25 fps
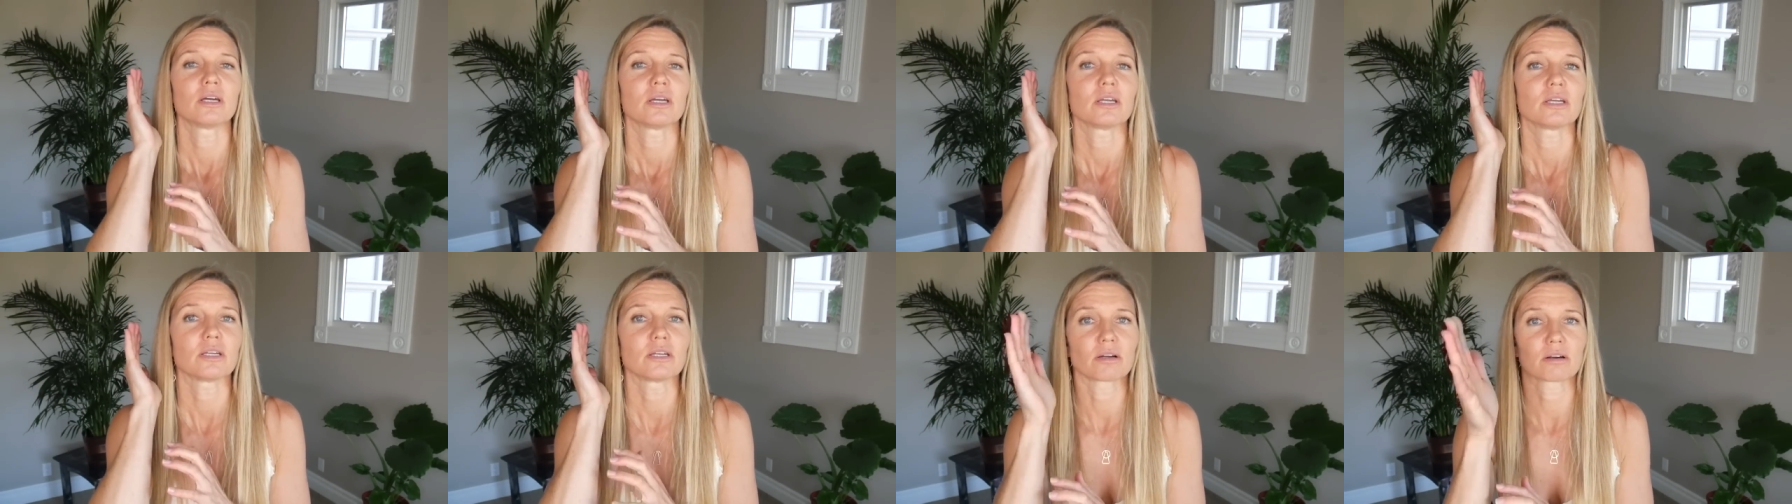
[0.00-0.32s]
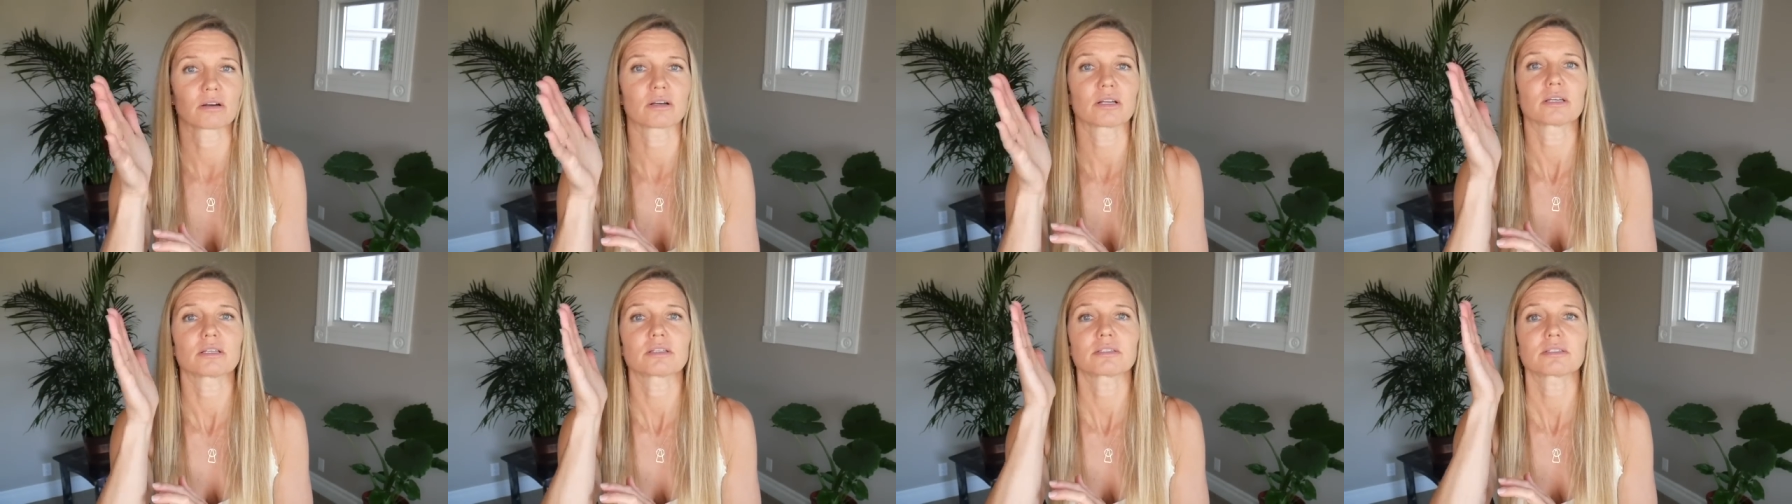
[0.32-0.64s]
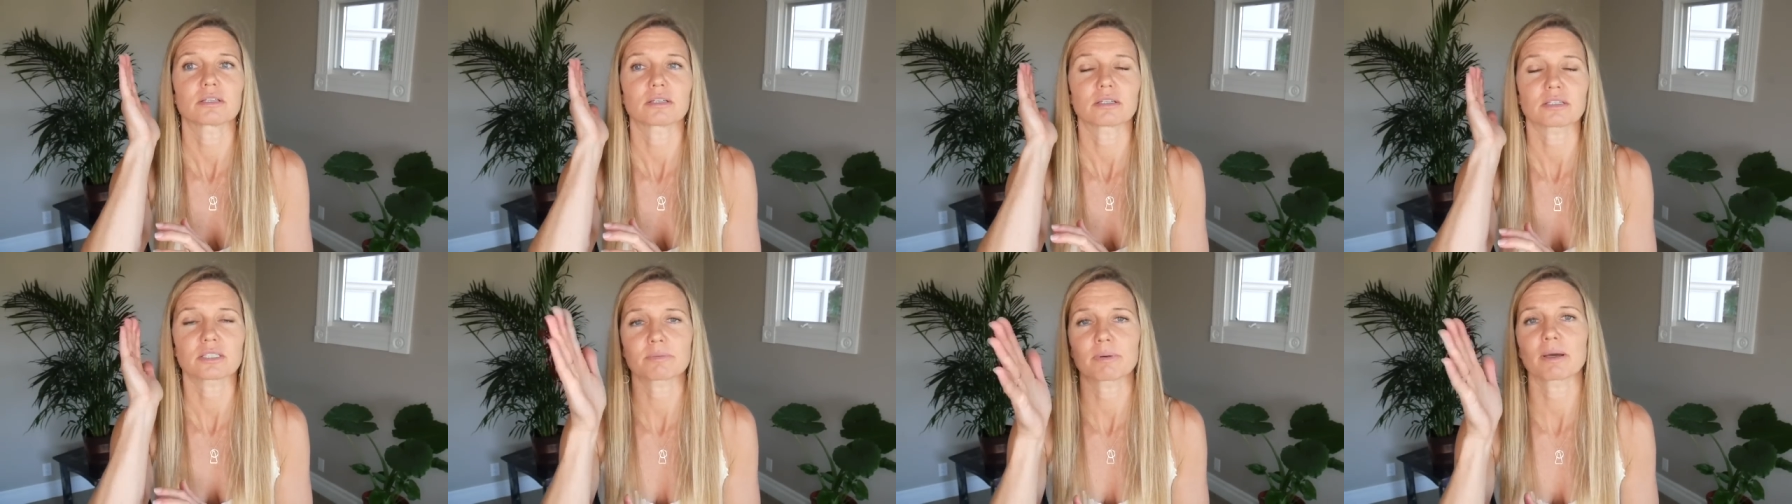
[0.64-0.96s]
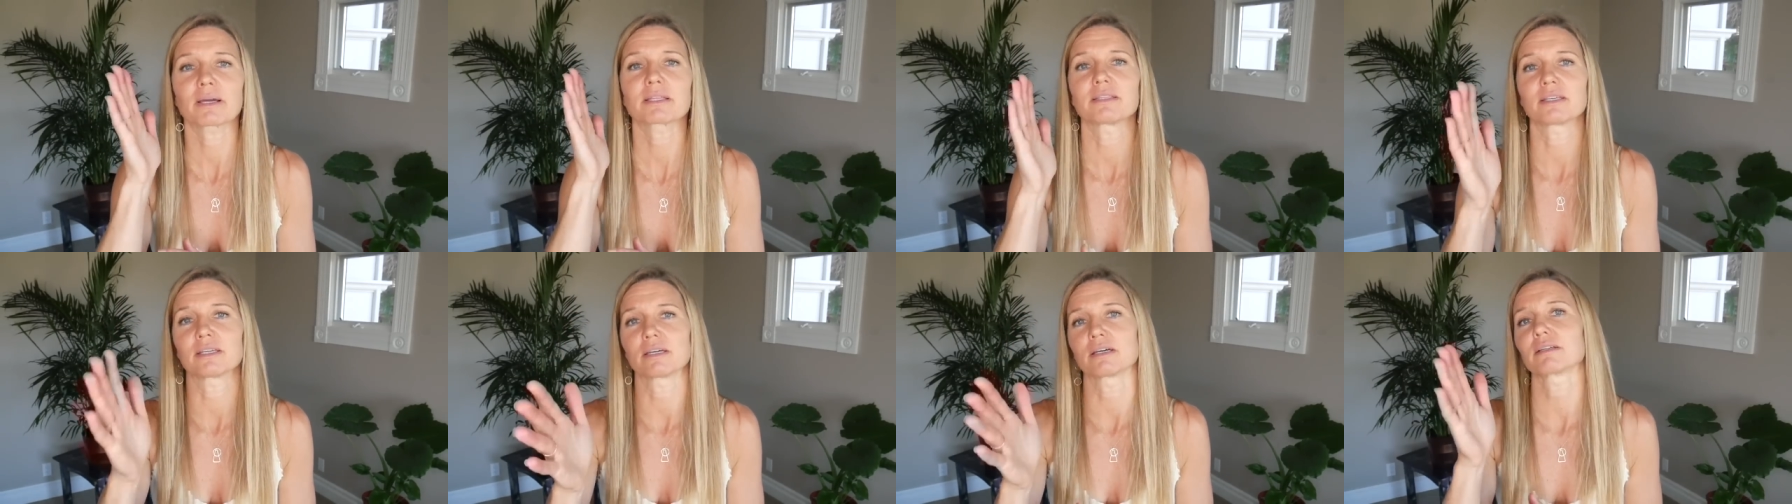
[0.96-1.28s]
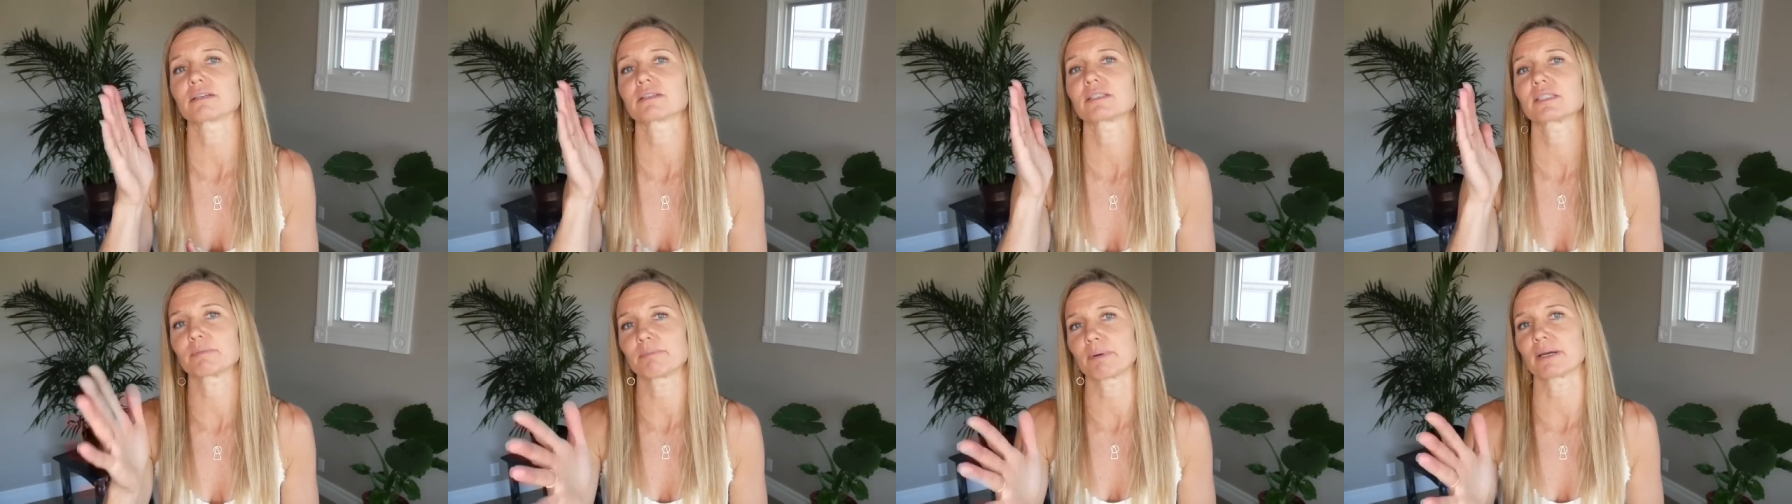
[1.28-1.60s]
Uranus, expect the
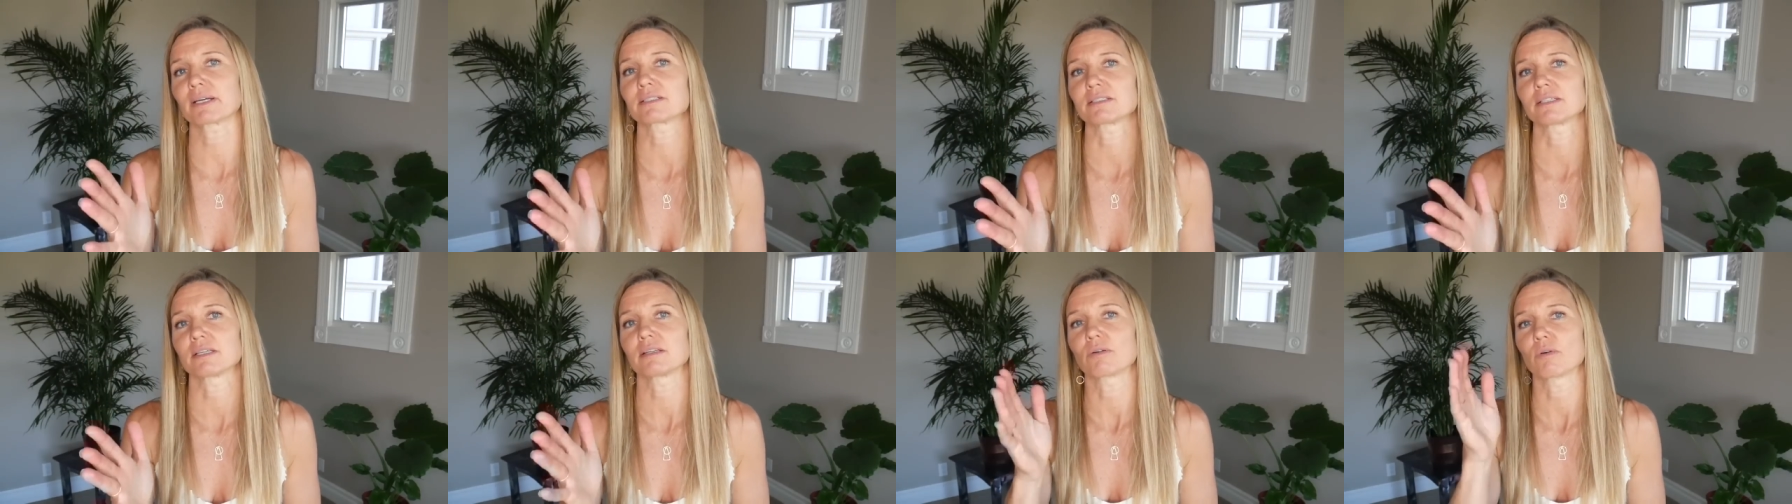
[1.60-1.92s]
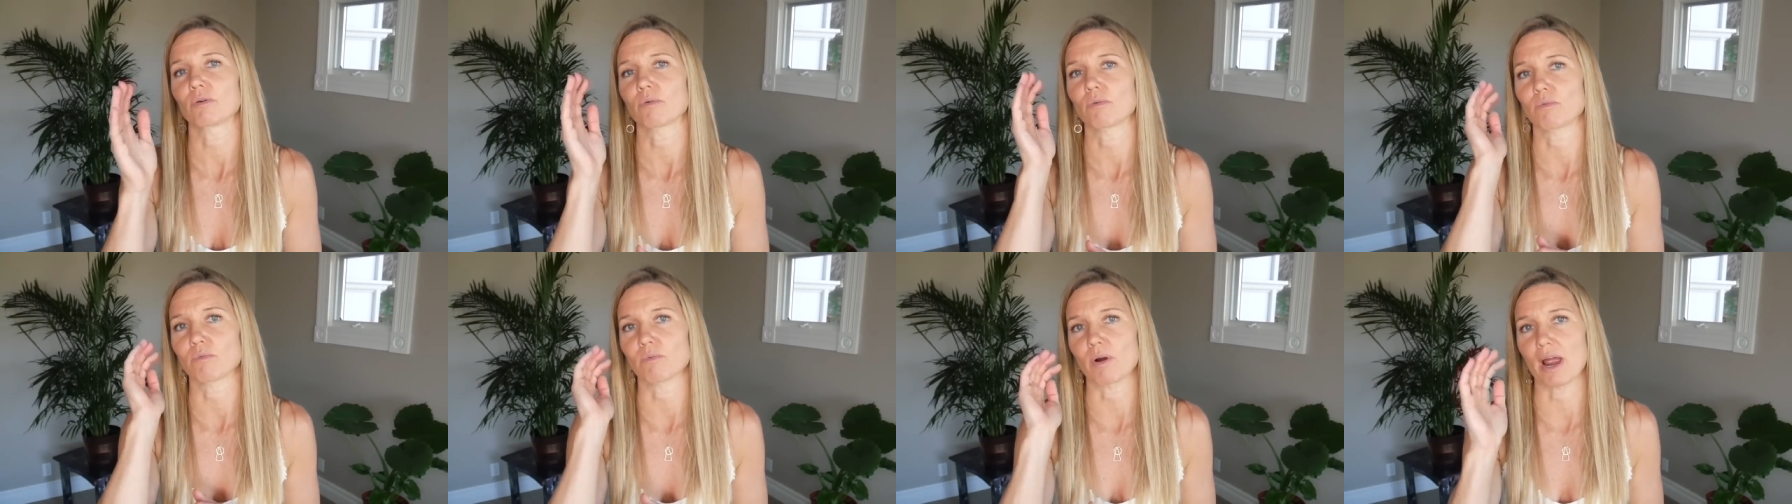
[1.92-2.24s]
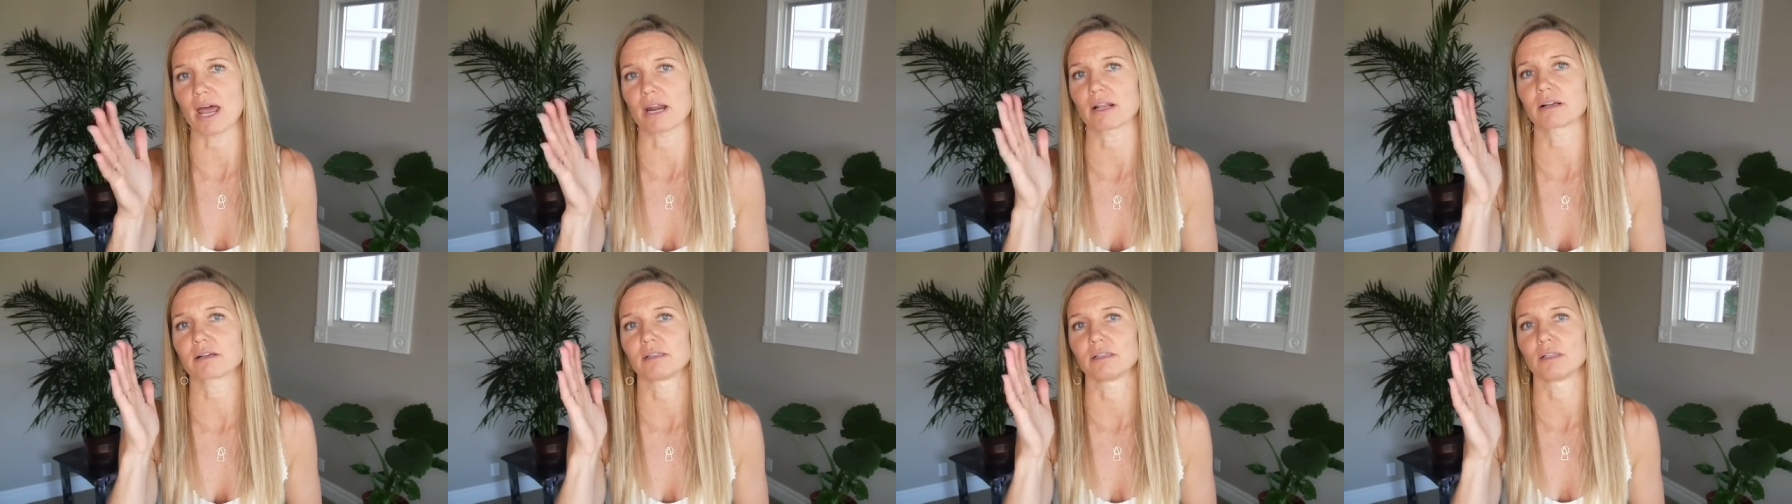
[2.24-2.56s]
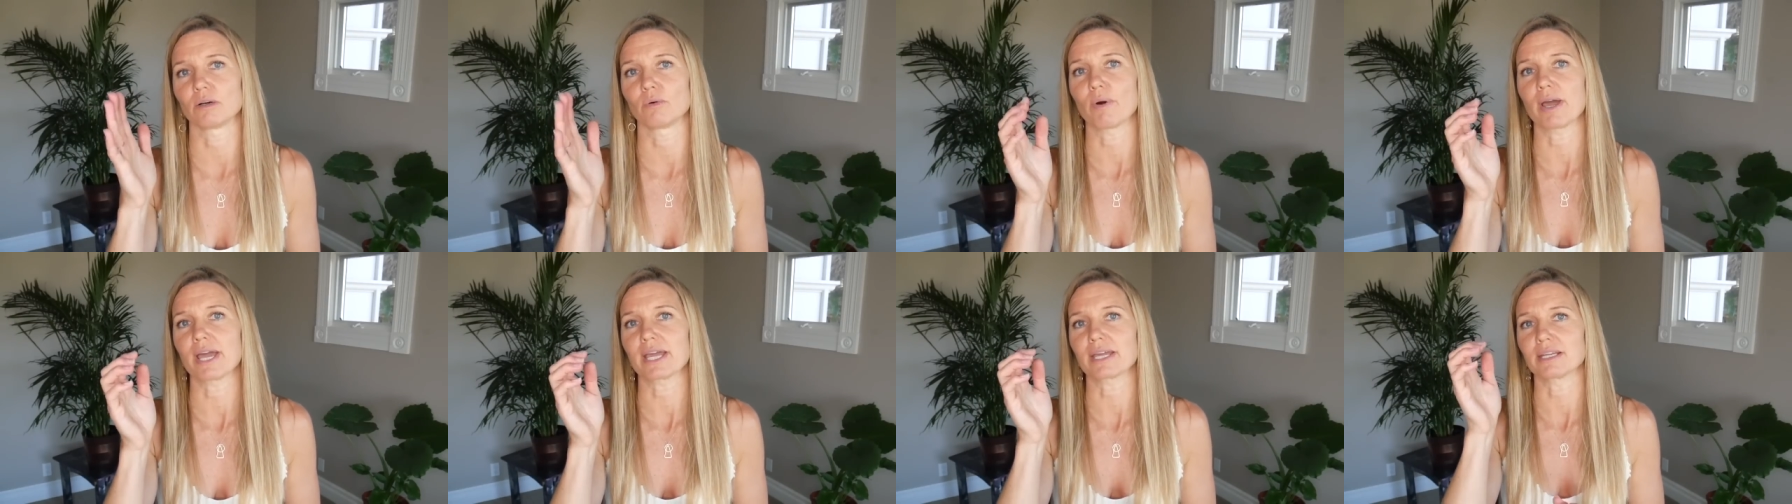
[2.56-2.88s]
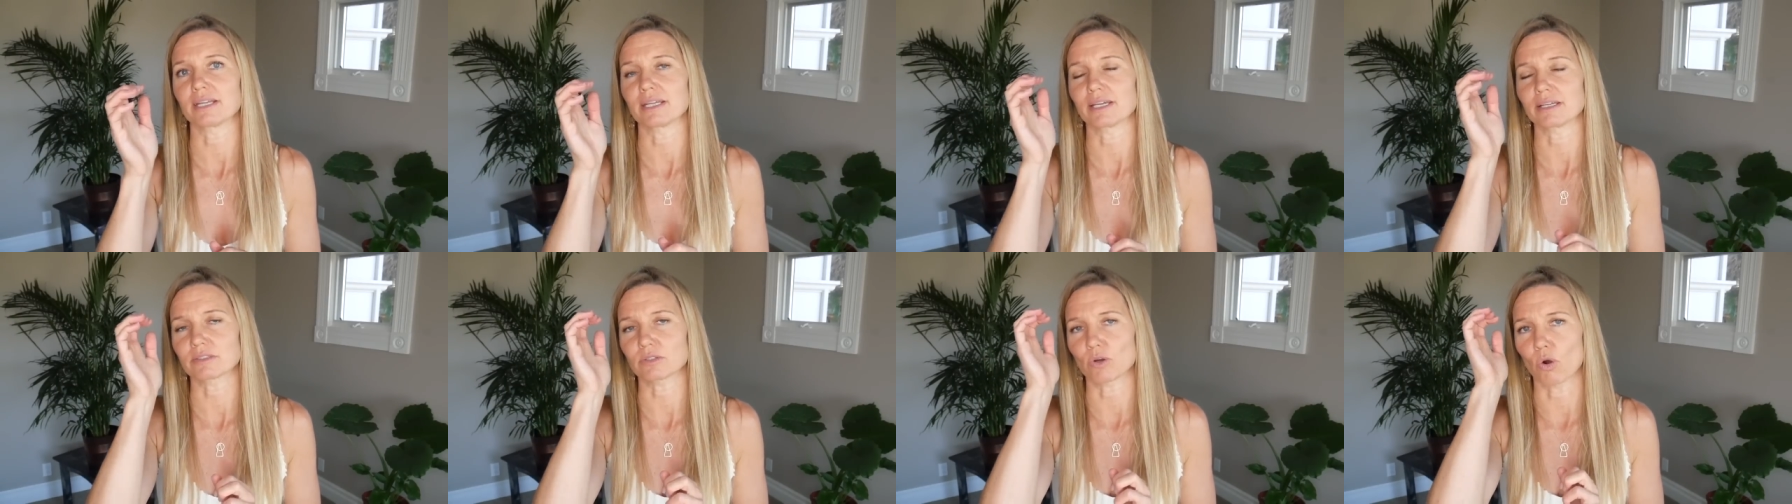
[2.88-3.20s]
unexpected, radical
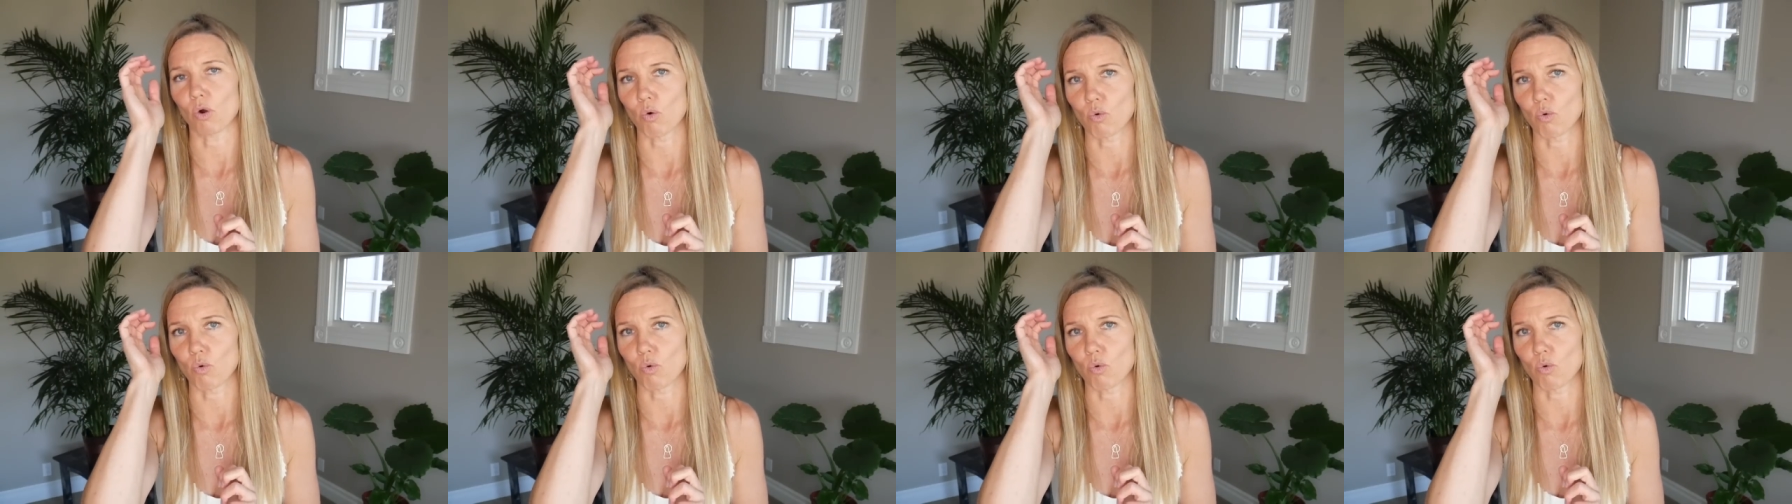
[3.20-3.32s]
awakenings,